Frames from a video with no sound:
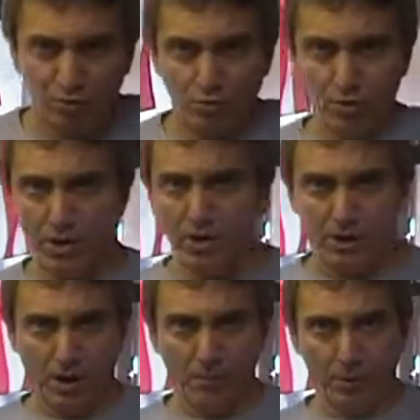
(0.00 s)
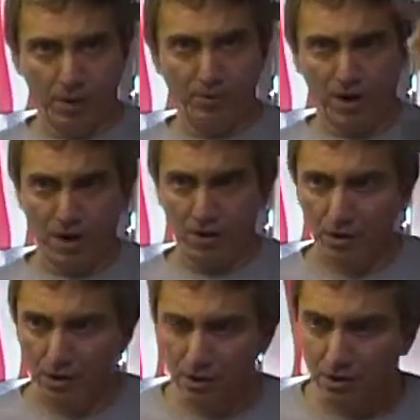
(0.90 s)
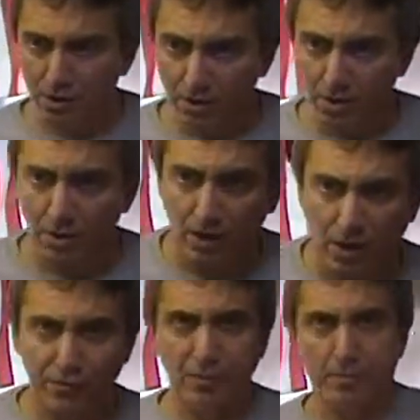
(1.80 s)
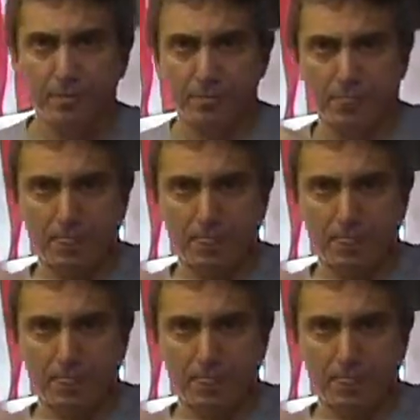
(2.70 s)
to win. Number one. Every, are